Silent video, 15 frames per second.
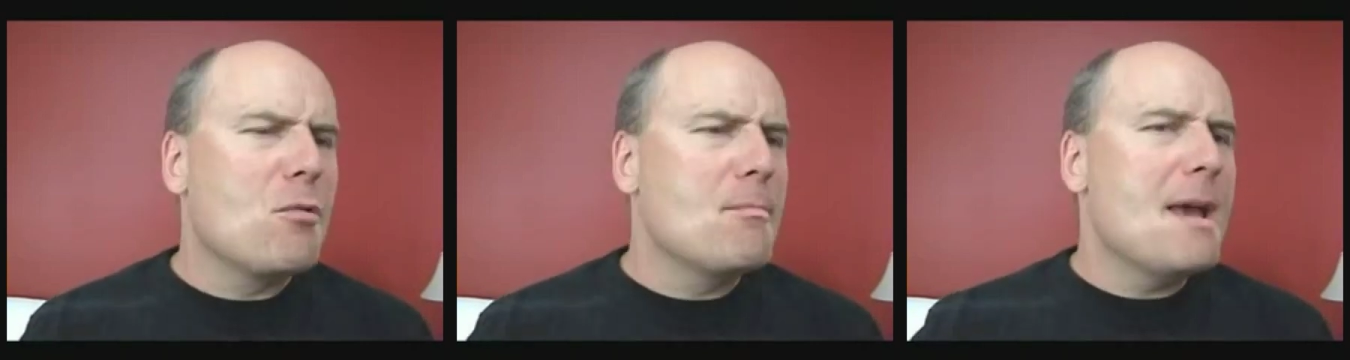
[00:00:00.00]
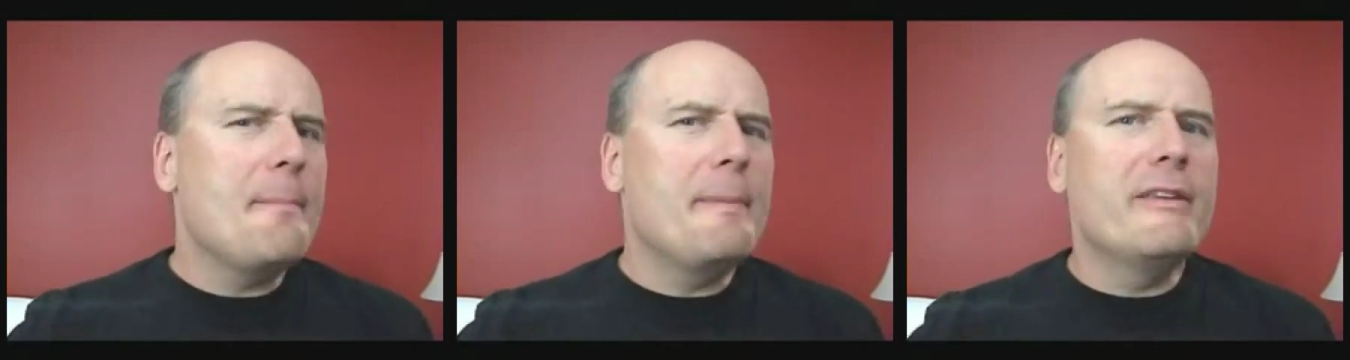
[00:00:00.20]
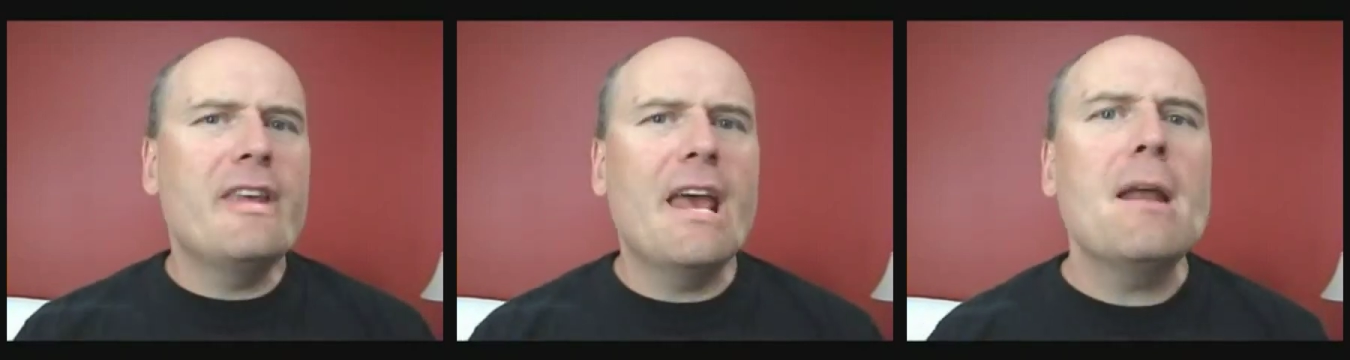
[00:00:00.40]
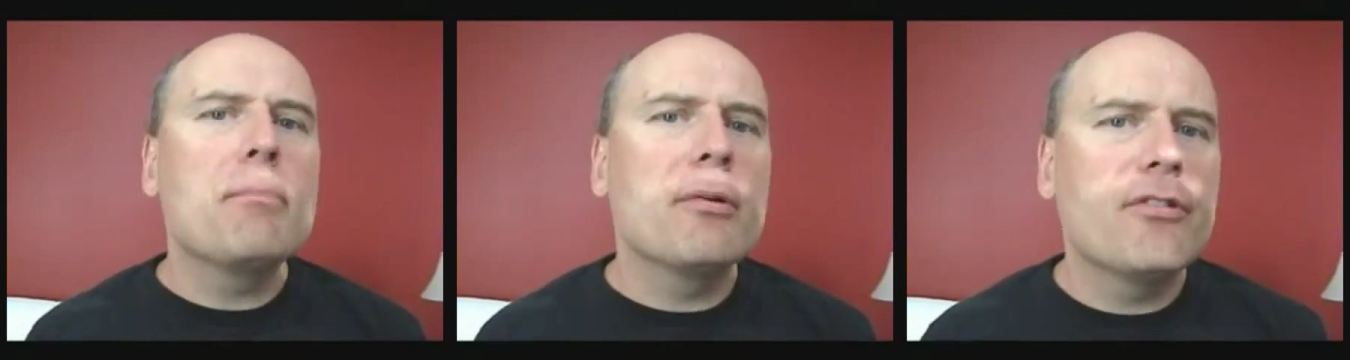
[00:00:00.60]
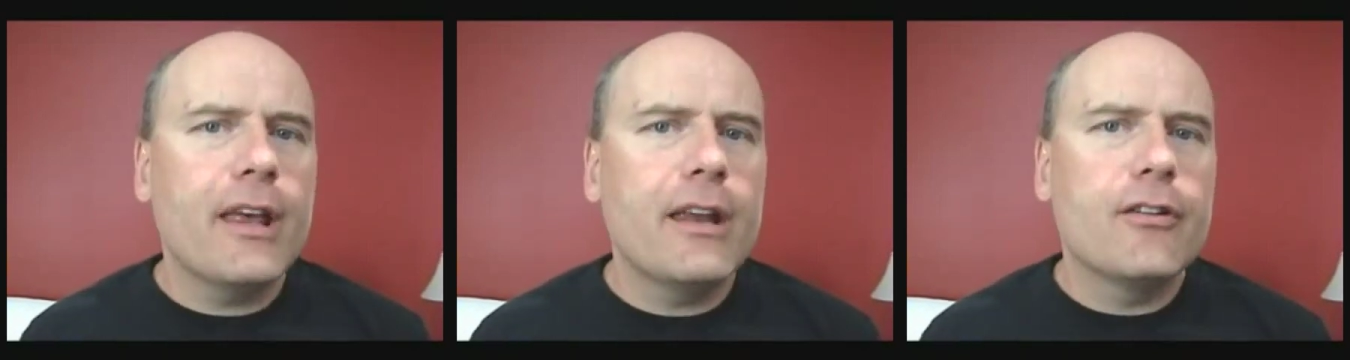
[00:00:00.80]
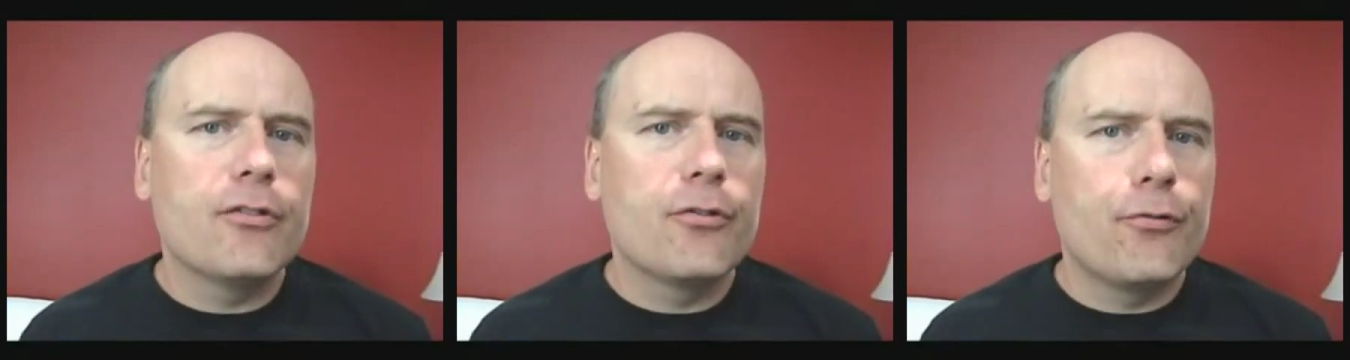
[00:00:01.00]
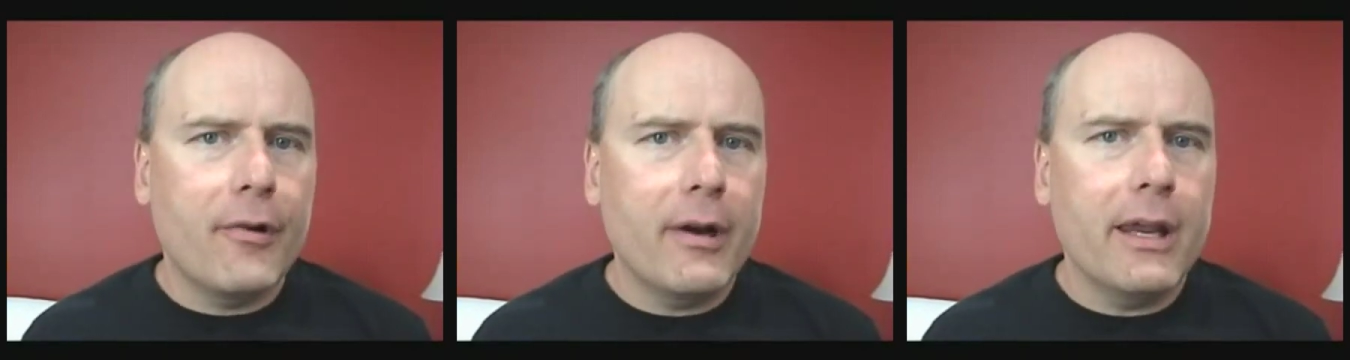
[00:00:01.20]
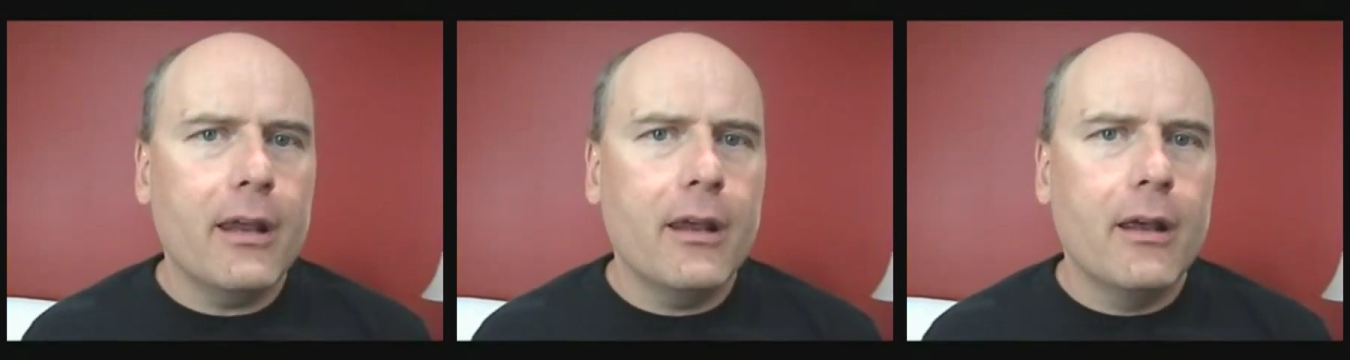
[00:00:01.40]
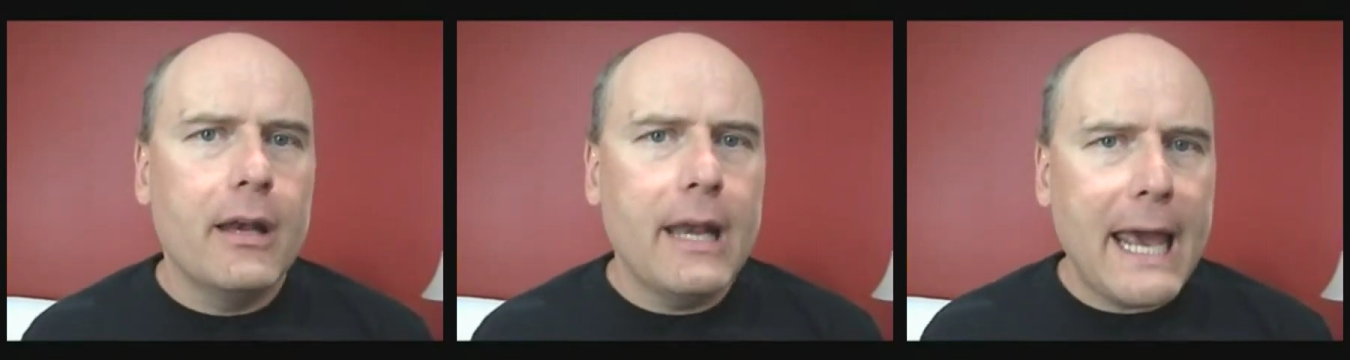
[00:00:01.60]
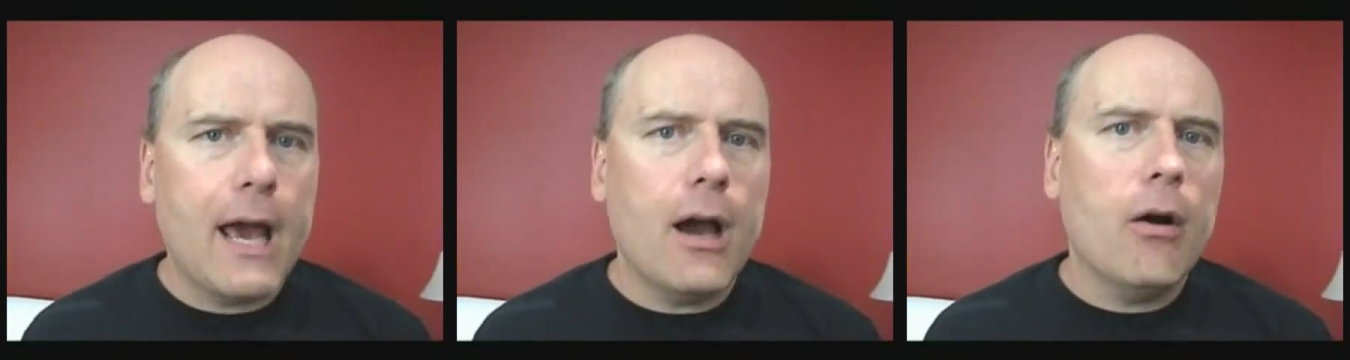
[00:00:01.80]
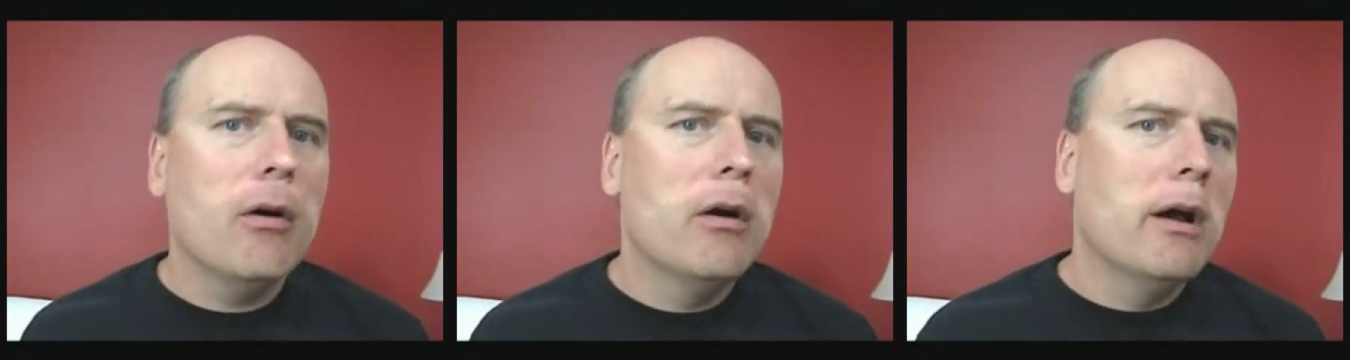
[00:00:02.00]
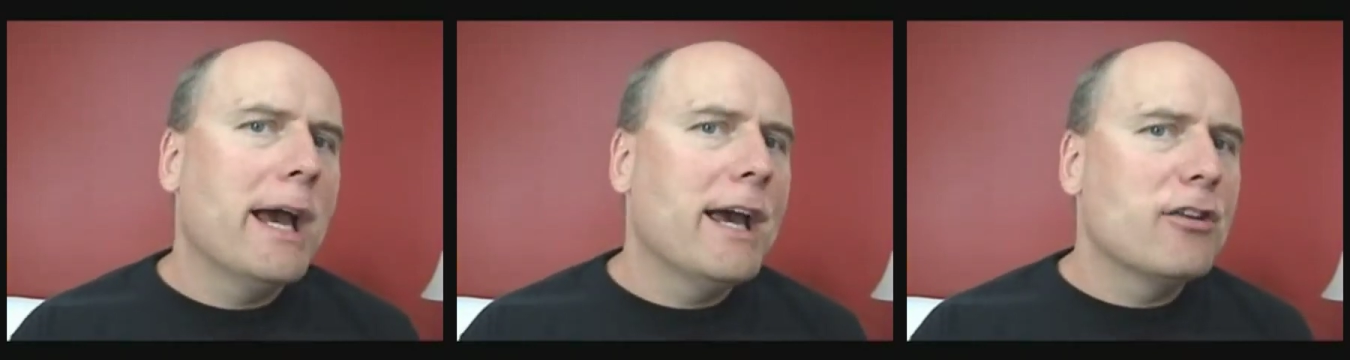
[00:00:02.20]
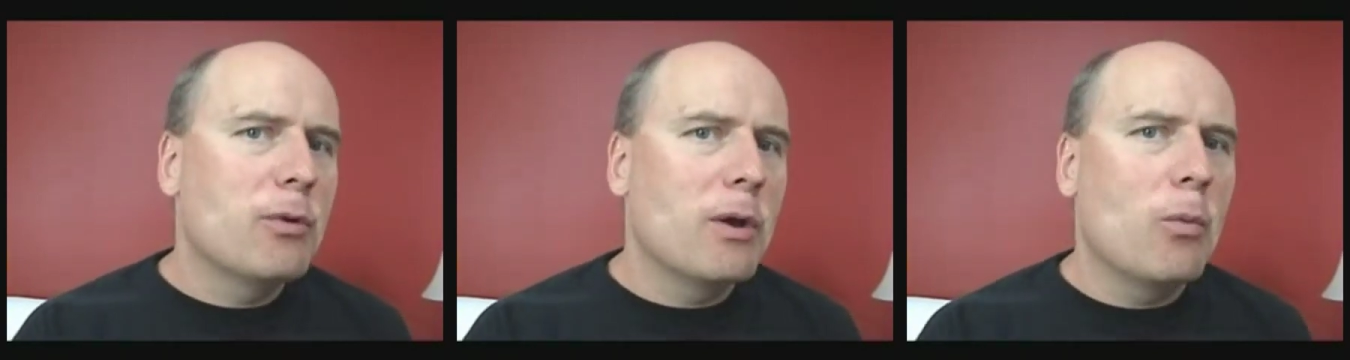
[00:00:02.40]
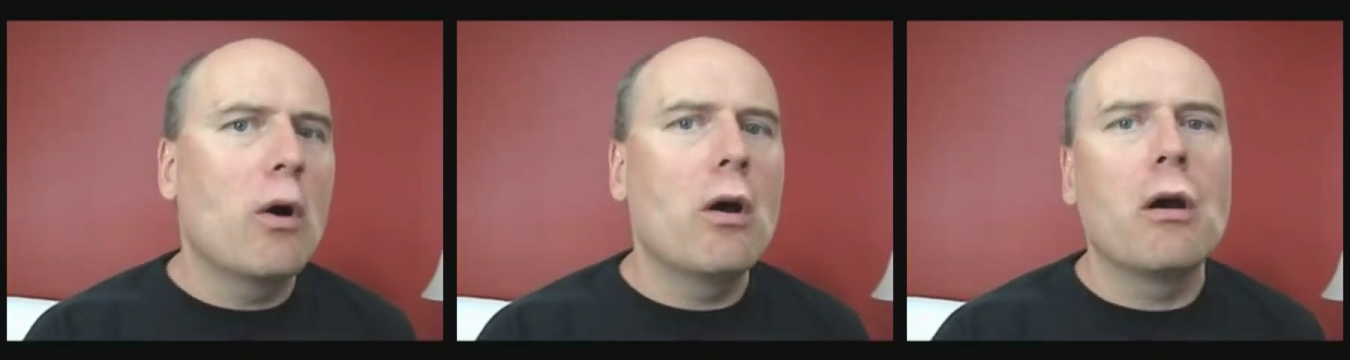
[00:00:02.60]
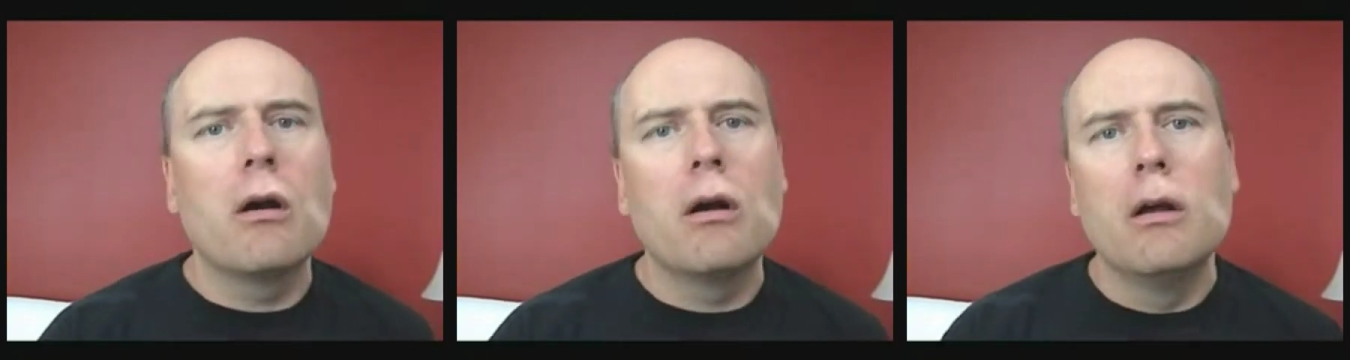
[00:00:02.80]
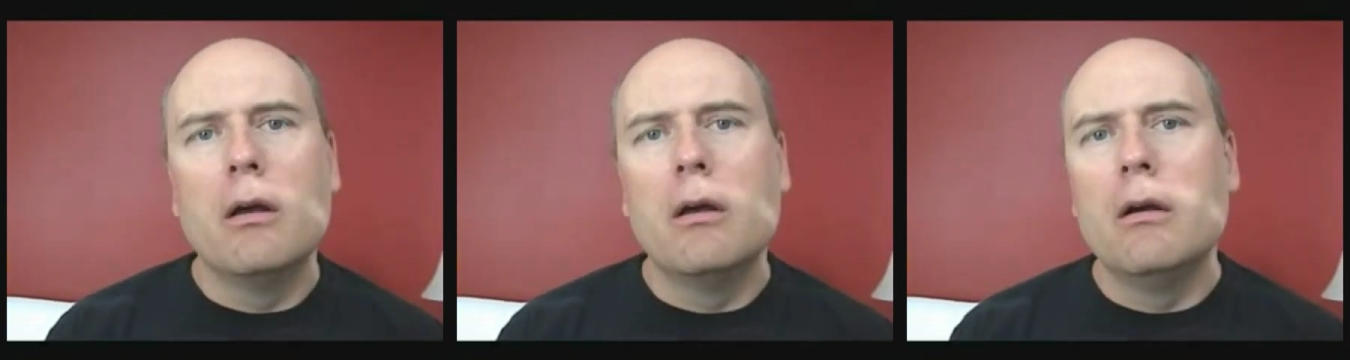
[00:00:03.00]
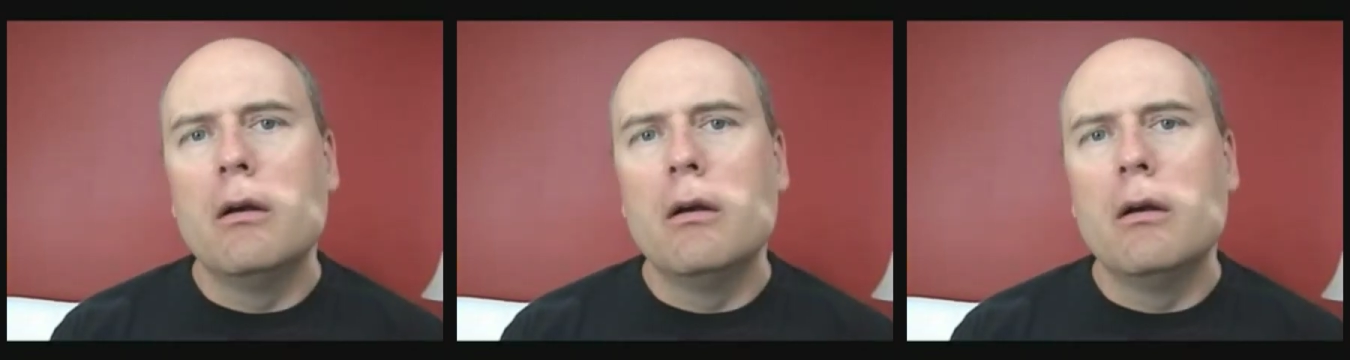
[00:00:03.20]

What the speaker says: or maybe 10% as free now as we were